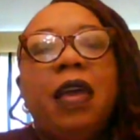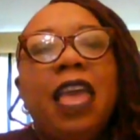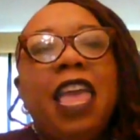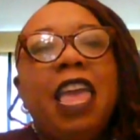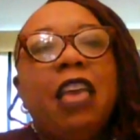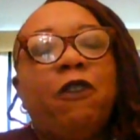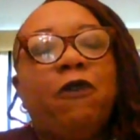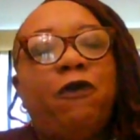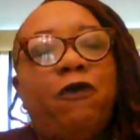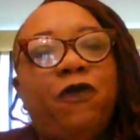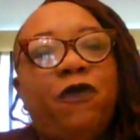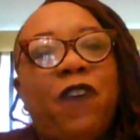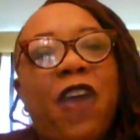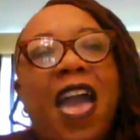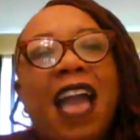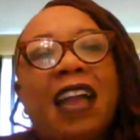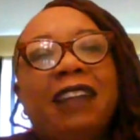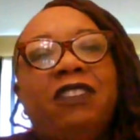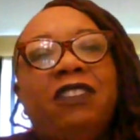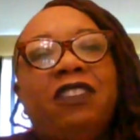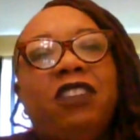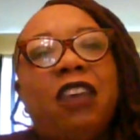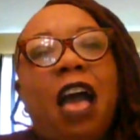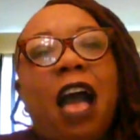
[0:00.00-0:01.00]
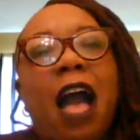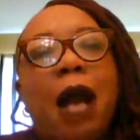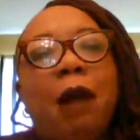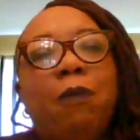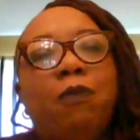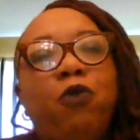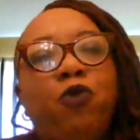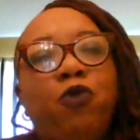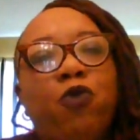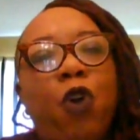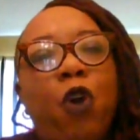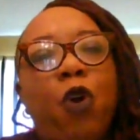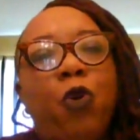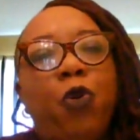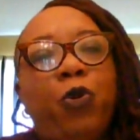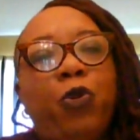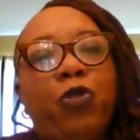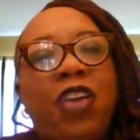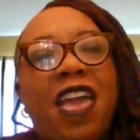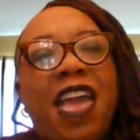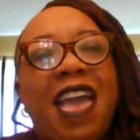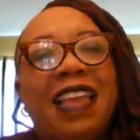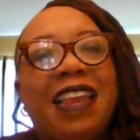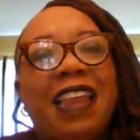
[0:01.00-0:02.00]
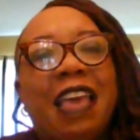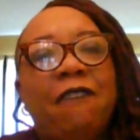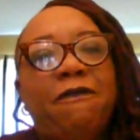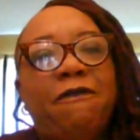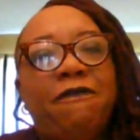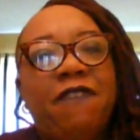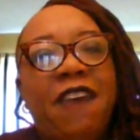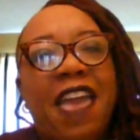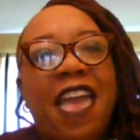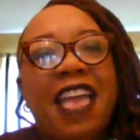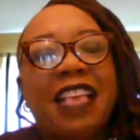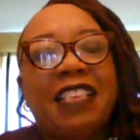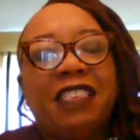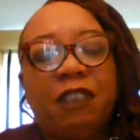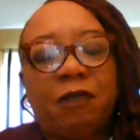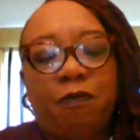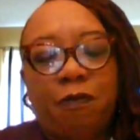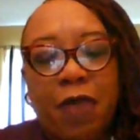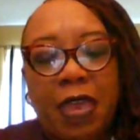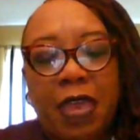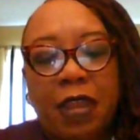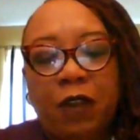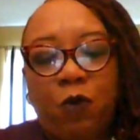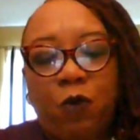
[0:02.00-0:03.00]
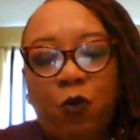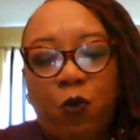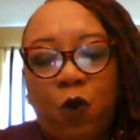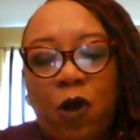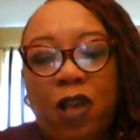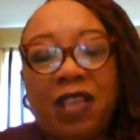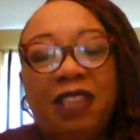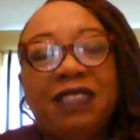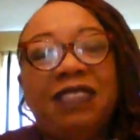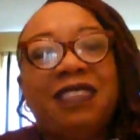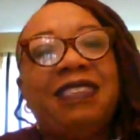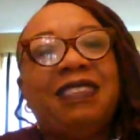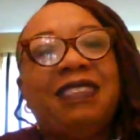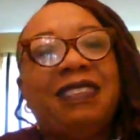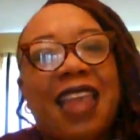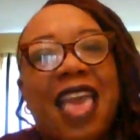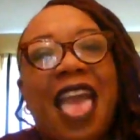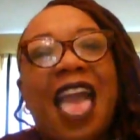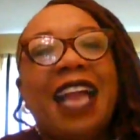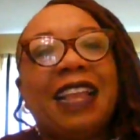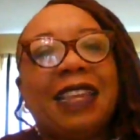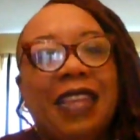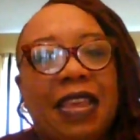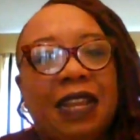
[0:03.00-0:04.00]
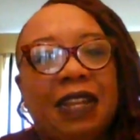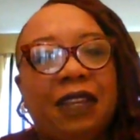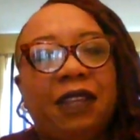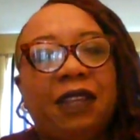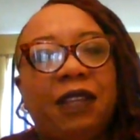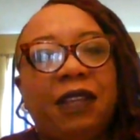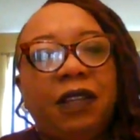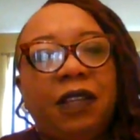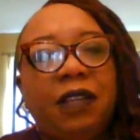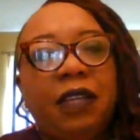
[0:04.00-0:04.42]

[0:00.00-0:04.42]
In fact, job growth and advancement was stagnant.